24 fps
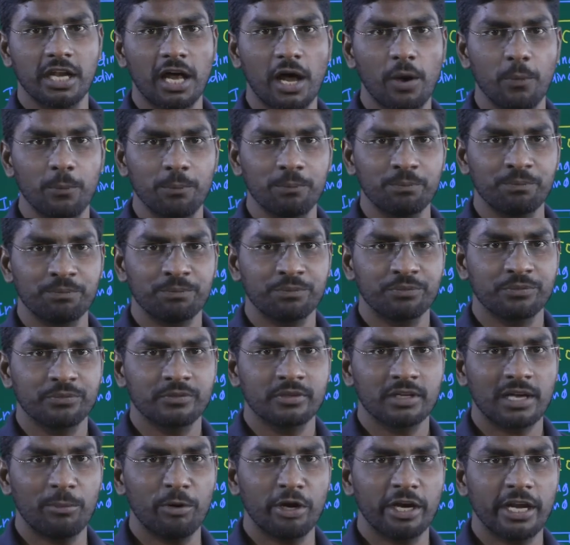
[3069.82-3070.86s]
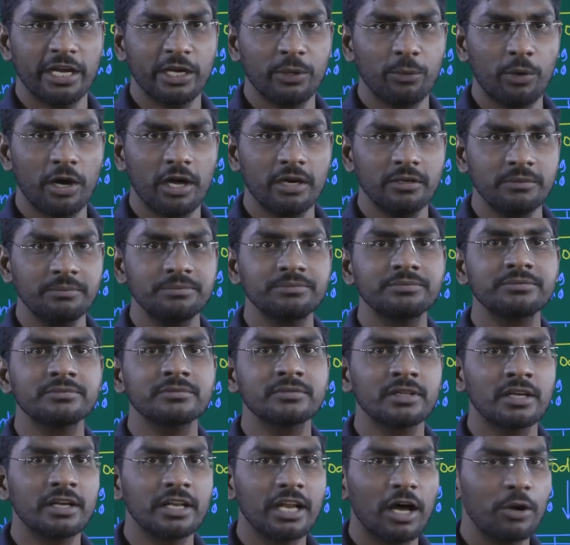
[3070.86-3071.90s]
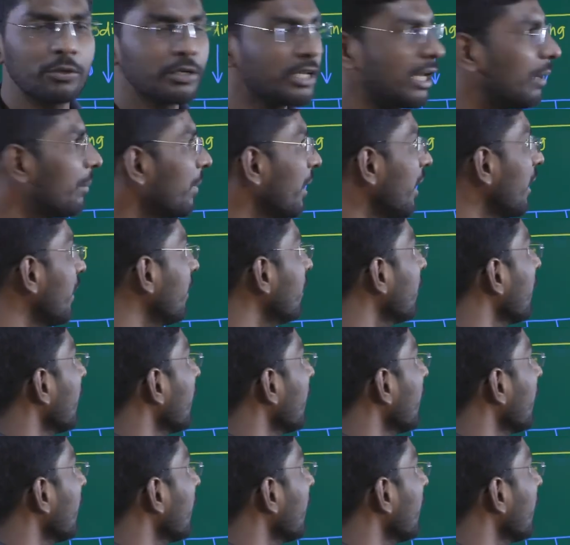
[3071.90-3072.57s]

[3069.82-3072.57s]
now. Come on, anyone. Now tell me,